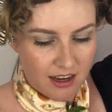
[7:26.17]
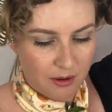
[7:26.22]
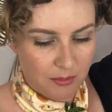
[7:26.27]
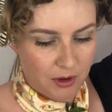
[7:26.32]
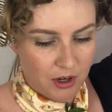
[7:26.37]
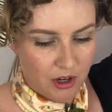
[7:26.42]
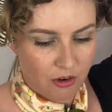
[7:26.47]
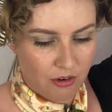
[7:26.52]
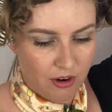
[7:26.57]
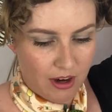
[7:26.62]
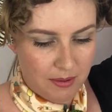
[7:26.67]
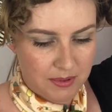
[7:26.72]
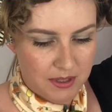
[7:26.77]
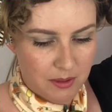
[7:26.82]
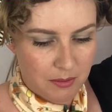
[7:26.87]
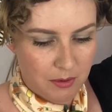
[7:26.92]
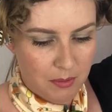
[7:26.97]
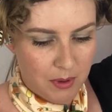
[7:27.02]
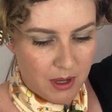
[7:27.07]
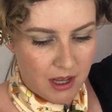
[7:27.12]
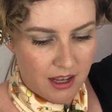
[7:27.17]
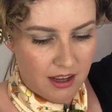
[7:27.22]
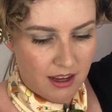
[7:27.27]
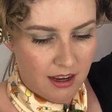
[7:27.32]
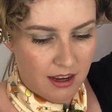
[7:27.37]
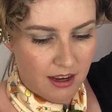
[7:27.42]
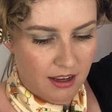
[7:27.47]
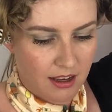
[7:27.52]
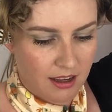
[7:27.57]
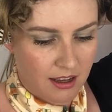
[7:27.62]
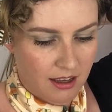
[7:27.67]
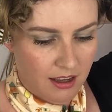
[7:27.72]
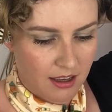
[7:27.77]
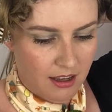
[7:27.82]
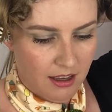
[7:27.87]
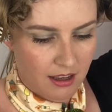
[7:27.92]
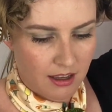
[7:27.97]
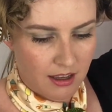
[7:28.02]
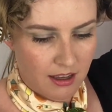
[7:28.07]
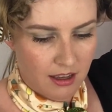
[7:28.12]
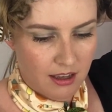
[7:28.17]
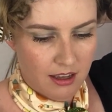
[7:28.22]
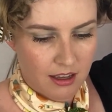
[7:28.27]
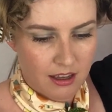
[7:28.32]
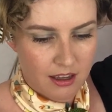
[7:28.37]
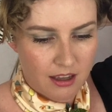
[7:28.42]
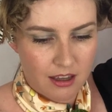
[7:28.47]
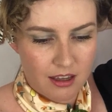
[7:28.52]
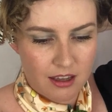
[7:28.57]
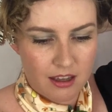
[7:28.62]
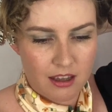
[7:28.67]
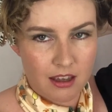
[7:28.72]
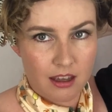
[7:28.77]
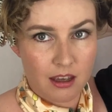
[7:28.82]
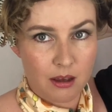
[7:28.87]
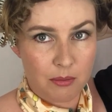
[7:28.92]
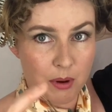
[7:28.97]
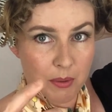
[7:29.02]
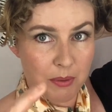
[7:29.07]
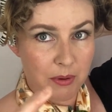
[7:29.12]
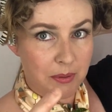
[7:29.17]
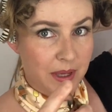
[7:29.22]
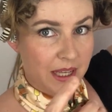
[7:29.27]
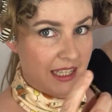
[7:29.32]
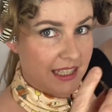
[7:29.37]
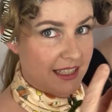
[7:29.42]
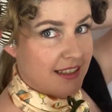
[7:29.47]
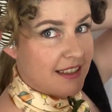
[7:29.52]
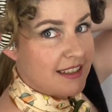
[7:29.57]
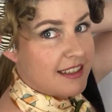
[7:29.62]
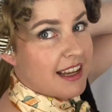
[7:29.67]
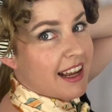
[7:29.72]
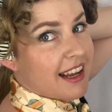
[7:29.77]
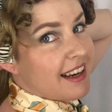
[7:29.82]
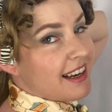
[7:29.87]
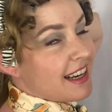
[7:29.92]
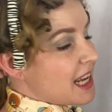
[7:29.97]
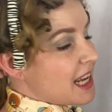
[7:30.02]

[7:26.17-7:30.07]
I'm going to grab some of my bobby pins and